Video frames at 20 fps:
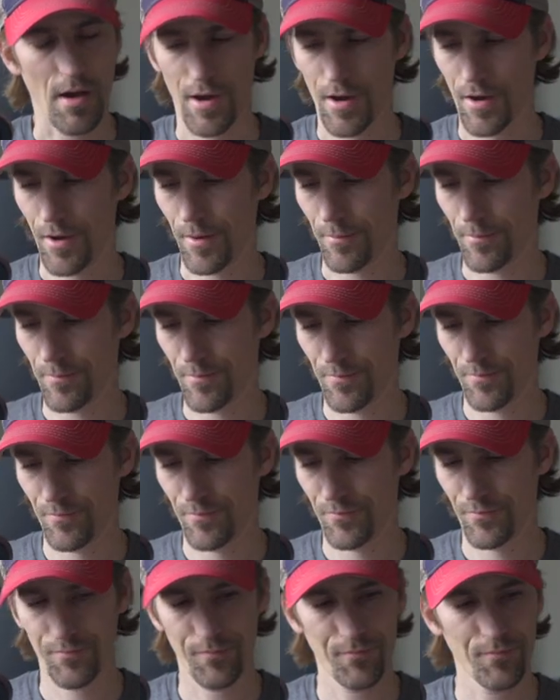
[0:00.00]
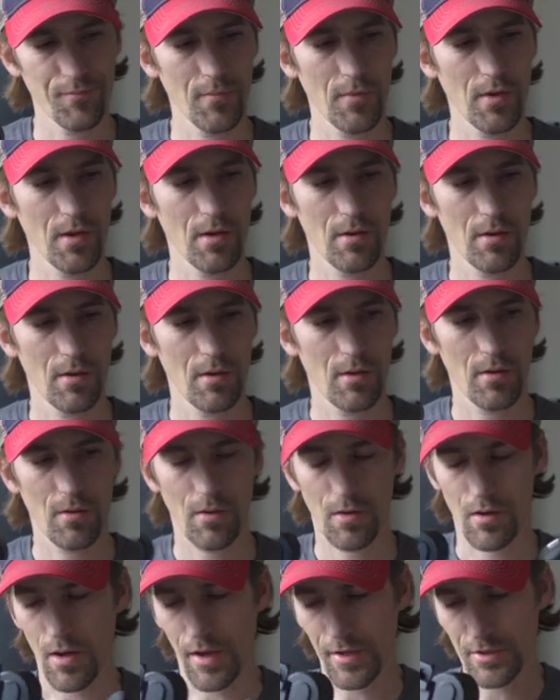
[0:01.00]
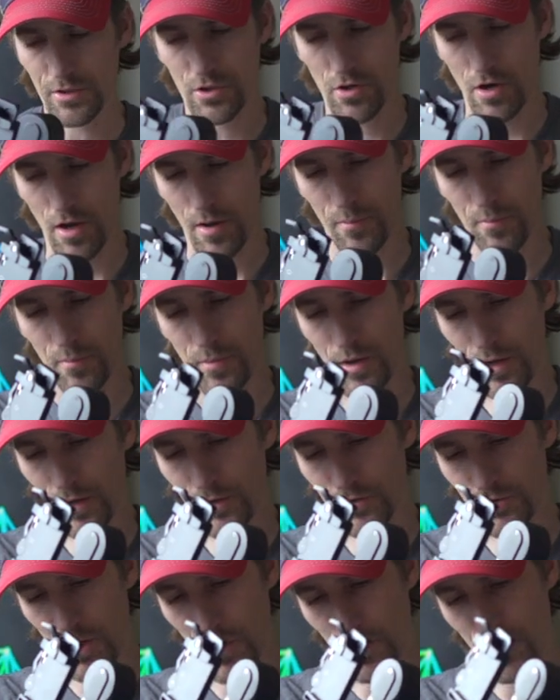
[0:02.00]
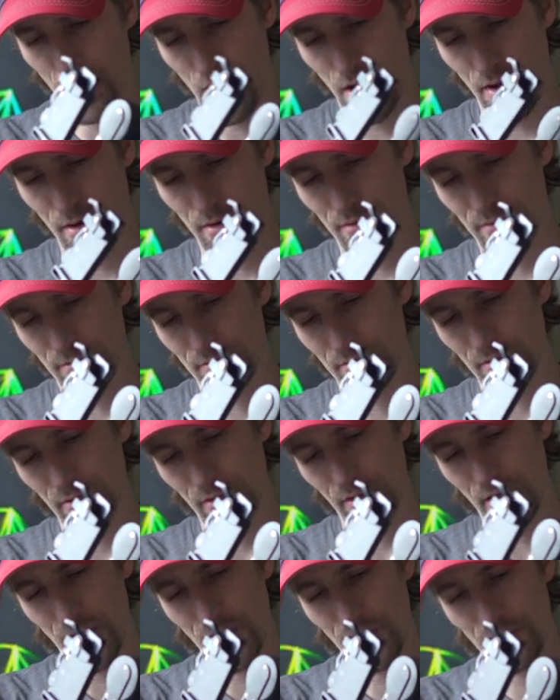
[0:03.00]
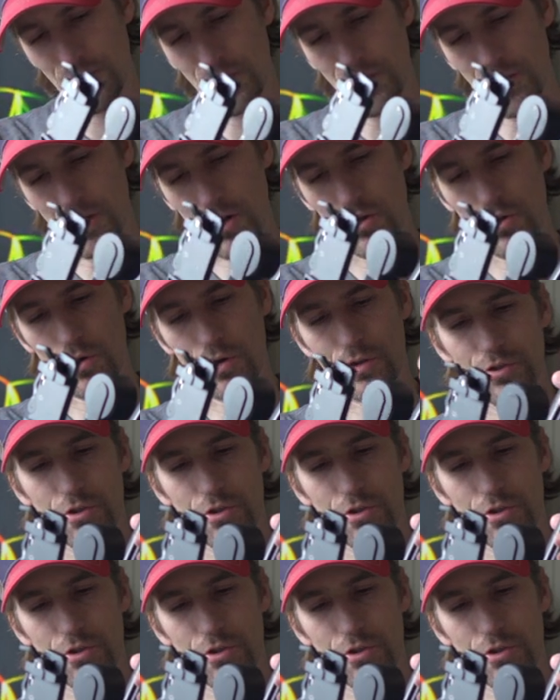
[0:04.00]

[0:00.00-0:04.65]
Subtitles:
nice tripod leg thing here.